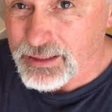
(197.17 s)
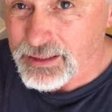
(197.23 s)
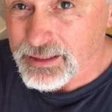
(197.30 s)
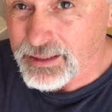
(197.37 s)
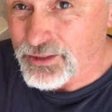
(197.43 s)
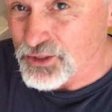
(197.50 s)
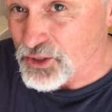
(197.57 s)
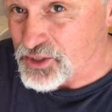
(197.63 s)

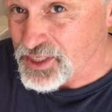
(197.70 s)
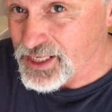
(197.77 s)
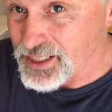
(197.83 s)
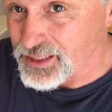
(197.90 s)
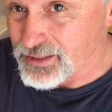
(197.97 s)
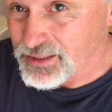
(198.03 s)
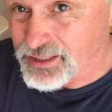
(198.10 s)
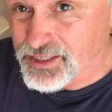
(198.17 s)
Here's our
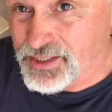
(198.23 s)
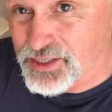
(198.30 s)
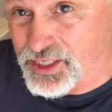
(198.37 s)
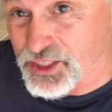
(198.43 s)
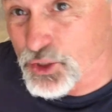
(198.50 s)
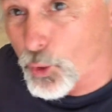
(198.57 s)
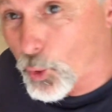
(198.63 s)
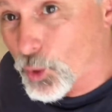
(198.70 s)
seat. This is the
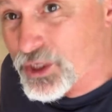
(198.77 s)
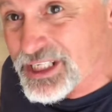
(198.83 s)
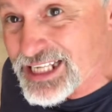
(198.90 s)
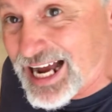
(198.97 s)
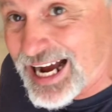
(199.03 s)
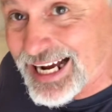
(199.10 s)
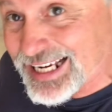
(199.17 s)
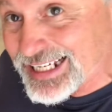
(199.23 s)
door
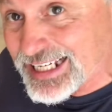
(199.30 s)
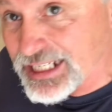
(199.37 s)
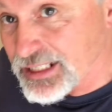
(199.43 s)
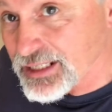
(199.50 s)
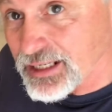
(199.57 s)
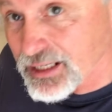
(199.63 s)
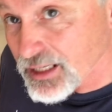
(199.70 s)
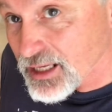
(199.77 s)
side.
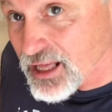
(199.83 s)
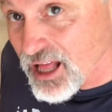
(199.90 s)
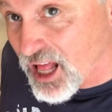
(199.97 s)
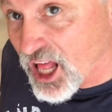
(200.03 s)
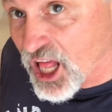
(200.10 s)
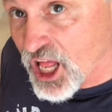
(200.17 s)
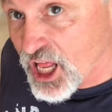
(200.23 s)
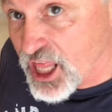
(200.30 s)

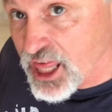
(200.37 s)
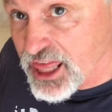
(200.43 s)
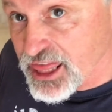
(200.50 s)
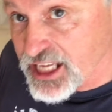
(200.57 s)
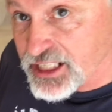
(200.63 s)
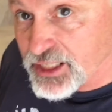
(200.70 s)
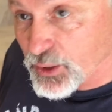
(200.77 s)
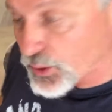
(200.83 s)
Uh,
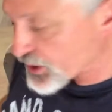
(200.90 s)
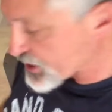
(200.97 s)
the door